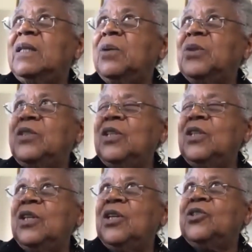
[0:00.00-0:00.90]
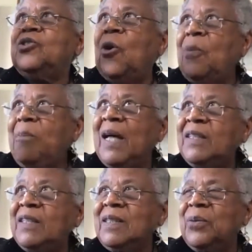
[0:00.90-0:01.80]
There was no
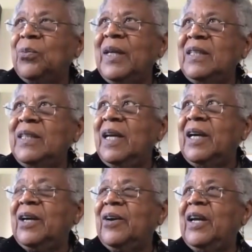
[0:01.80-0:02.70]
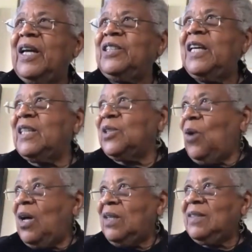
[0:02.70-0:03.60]
bus that went there and you had to
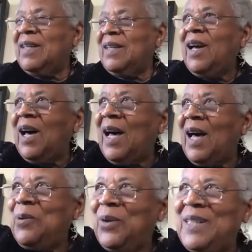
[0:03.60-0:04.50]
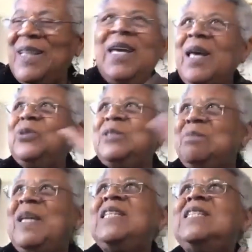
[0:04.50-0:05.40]
walk down a highway to it was
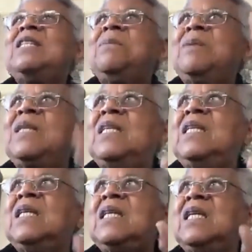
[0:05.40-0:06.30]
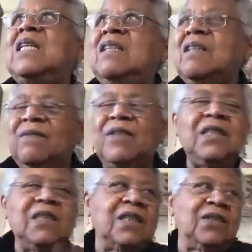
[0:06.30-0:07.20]
made to be
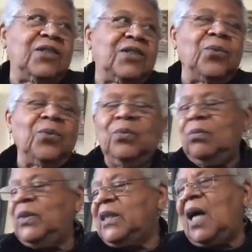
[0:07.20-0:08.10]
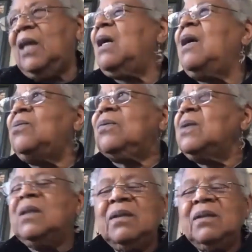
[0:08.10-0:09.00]
inconvenient. So we thought, oh,
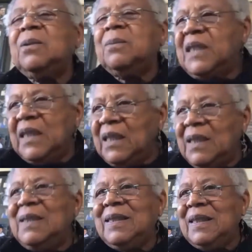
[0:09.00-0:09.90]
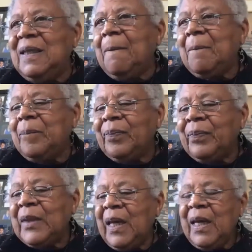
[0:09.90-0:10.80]
this will be easy.
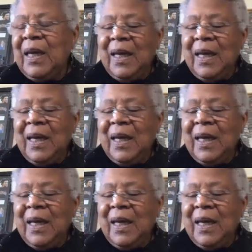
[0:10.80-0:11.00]
Hmm.